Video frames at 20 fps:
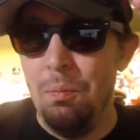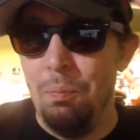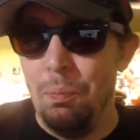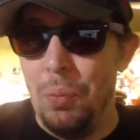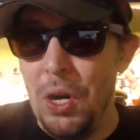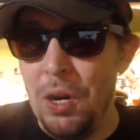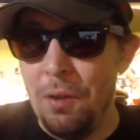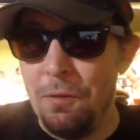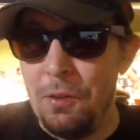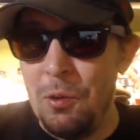
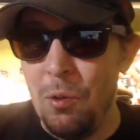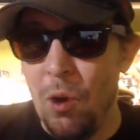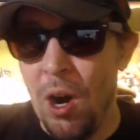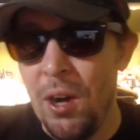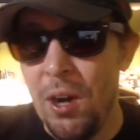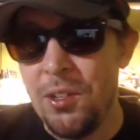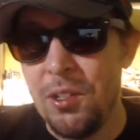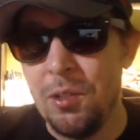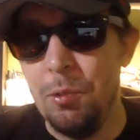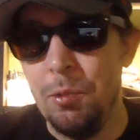if you
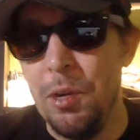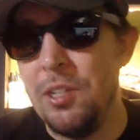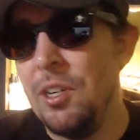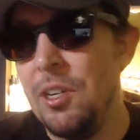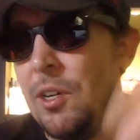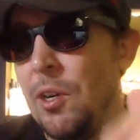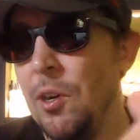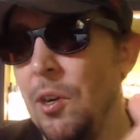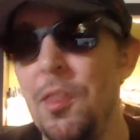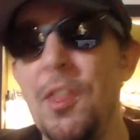are
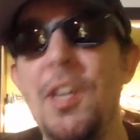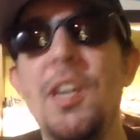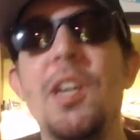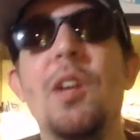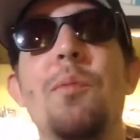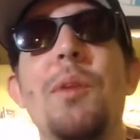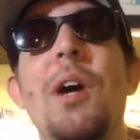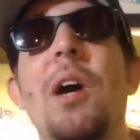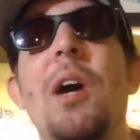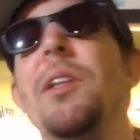switching, you're thinking
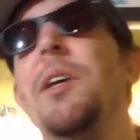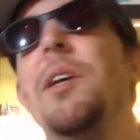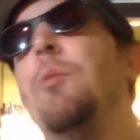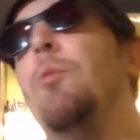about, like,